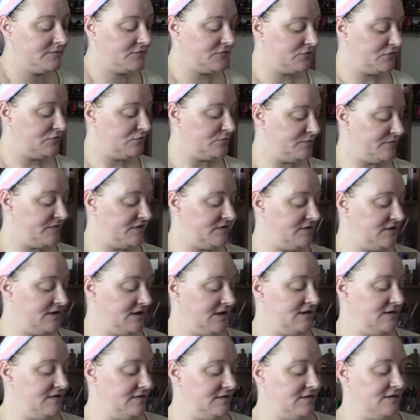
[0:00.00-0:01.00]
Oopsie
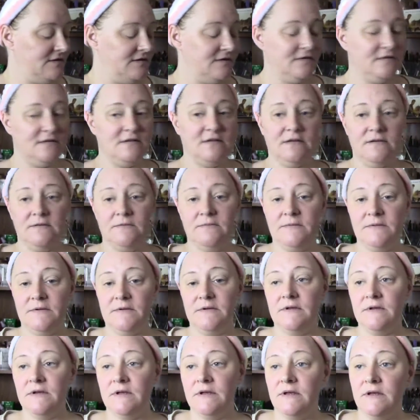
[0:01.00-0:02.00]
daisies.
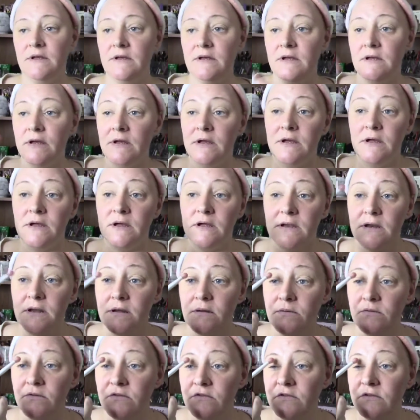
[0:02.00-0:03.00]
And
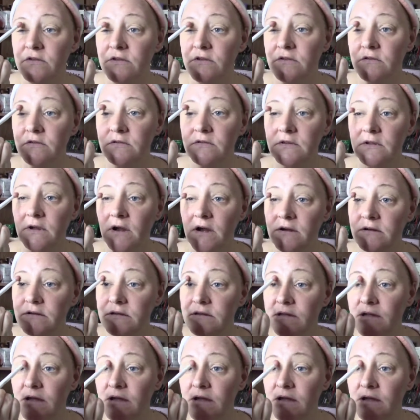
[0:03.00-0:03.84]
I'm just going to start